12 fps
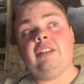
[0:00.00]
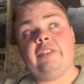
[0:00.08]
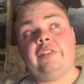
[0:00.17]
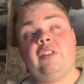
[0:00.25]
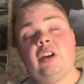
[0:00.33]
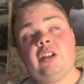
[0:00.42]
the
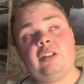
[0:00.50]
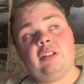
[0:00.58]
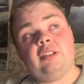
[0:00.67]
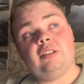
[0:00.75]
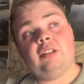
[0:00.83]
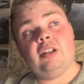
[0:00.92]
third,
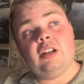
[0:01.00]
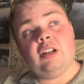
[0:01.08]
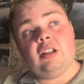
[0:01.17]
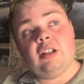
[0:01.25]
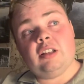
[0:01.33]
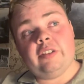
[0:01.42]

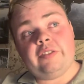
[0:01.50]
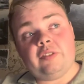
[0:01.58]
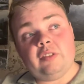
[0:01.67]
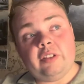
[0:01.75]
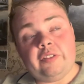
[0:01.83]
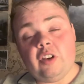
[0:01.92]
the
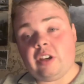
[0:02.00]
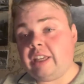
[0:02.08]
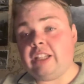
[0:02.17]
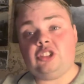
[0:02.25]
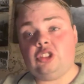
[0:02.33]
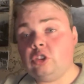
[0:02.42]
the fur
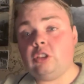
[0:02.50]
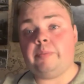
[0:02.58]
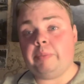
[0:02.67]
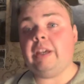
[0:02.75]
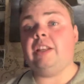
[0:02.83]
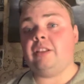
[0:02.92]
kit should have
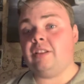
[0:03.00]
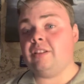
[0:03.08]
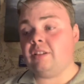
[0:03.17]
been